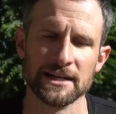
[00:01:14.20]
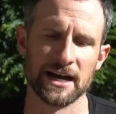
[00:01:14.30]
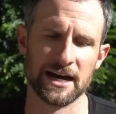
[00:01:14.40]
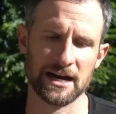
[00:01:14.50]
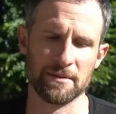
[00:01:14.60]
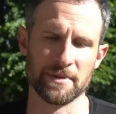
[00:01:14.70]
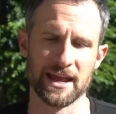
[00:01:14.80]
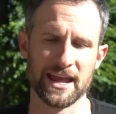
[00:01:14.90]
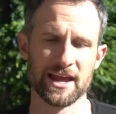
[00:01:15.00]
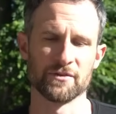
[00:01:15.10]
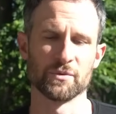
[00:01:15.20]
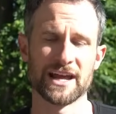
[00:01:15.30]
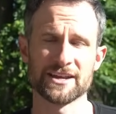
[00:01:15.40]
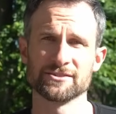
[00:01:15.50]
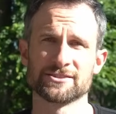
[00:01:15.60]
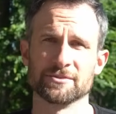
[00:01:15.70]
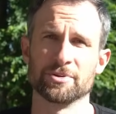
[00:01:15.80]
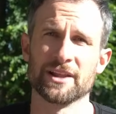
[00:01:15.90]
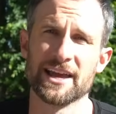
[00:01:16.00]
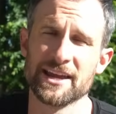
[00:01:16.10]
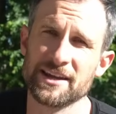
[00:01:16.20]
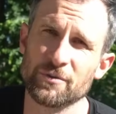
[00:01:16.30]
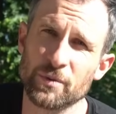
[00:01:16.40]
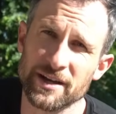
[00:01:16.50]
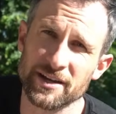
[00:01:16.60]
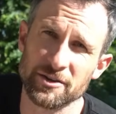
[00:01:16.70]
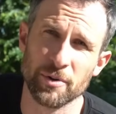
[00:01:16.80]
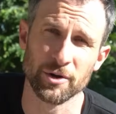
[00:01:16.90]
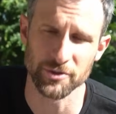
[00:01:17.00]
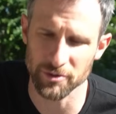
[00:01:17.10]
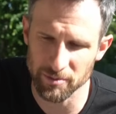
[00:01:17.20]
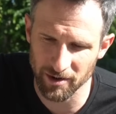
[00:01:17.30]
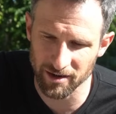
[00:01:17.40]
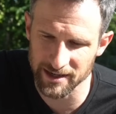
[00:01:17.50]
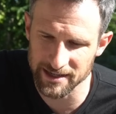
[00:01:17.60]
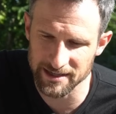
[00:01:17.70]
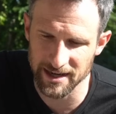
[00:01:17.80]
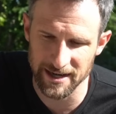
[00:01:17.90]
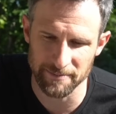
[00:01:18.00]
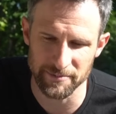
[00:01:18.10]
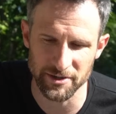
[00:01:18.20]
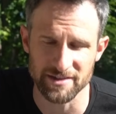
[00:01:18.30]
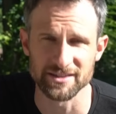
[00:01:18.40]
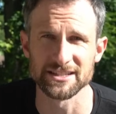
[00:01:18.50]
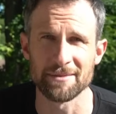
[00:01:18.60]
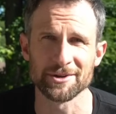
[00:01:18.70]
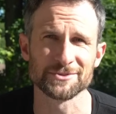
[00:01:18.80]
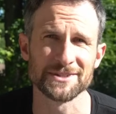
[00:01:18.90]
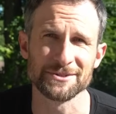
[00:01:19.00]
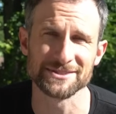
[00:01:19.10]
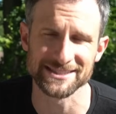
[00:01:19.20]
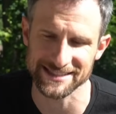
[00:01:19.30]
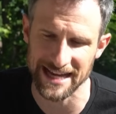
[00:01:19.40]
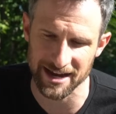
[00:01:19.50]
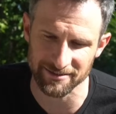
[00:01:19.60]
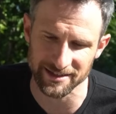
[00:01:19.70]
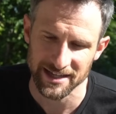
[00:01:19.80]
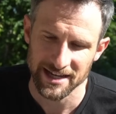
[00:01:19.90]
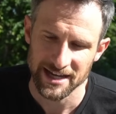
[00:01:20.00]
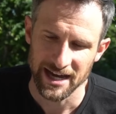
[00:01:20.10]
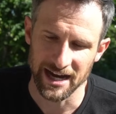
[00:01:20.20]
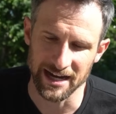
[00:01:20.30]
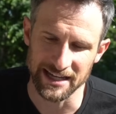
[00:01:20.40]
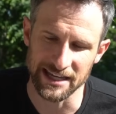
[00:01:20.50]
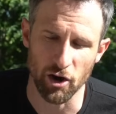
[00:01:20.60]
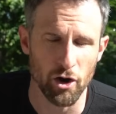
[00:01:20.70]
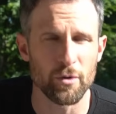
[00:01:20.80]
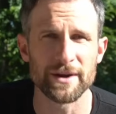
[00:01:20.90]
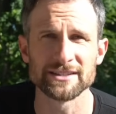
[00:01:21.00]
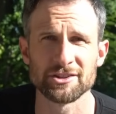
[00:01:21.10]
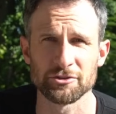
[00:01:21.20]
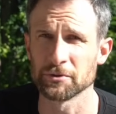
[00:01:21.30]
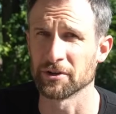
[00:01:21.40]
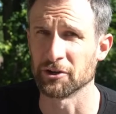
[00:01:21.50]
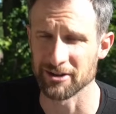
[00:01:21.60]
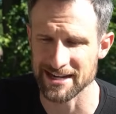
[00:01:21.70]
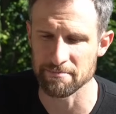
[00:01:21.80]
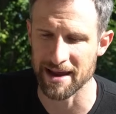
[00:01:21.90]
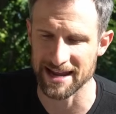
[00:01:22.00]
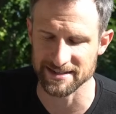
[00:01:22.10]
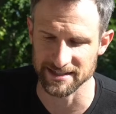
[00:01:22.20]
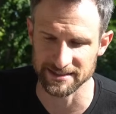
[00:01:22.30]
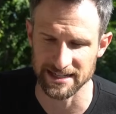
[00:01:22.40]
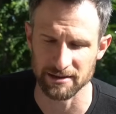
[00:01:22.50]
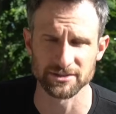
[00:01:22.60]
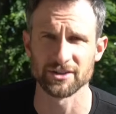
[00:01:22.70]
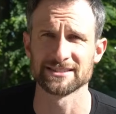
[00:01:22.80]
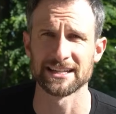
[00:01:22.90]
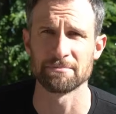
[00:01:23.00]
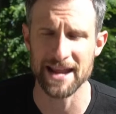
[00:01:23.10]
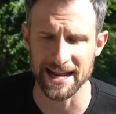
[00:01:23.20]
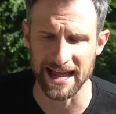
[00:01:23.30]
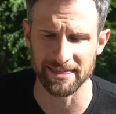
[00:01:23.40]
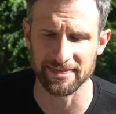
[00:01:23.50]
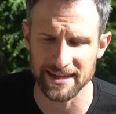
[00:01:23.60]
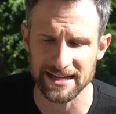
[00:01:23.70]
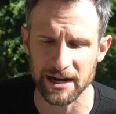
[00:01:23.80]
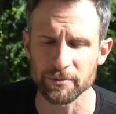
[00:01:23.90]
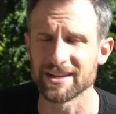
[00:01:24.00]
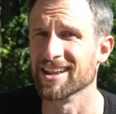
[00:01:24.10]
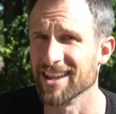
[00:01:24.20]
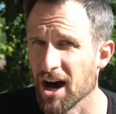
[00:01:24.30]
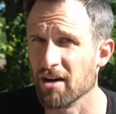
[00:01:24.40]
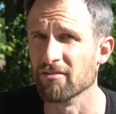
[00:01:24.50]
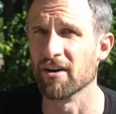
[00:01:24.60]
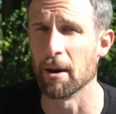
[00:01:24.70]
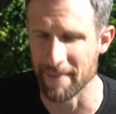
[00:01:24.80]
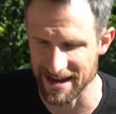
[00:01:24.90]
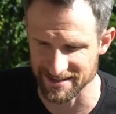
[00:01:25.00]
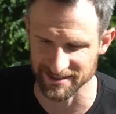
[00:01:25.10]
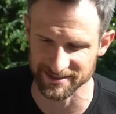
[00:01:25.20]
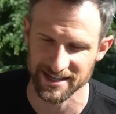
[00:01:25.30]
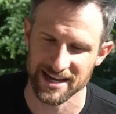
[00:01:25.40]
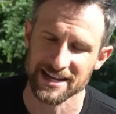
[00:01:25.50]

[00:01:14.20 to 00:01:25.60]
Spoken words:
And when I used to play with Paul Ulibarri during the summers when he was in town, he always threw a green mantis, and I was always like, man, I think I would love a mantis.